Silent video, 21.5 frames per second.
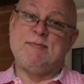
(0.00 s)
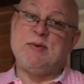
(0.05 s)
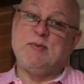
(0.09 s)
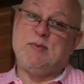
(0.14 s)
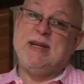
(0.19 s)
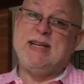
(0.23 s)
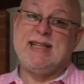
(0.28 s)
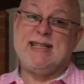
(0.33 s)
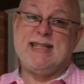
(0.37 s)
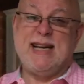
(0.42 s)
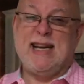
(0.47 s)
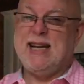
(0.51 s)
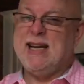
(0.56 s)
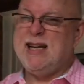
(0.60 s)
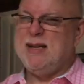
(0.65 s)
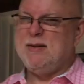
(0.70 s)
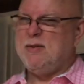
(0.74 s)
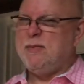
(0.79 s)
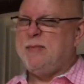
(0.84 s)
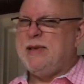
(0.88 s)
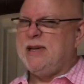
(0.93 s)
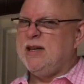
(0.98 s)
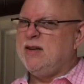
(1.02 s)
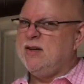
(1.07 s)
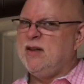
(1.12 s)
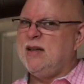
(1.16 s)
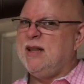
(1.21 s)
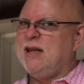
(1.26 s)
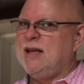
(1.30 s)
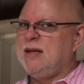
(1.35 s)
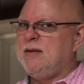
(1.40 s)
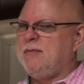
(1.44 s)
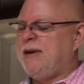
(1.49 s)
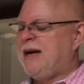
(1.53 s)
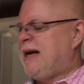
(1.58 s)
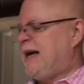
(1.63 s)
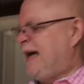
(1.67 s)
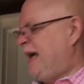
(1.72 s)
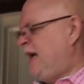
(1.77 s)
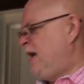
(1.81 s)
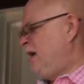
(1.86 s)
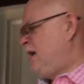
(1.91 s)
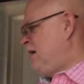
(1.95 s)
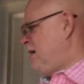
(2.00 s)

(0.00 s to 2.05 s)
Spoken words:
But we decided it would be a good thing to buy.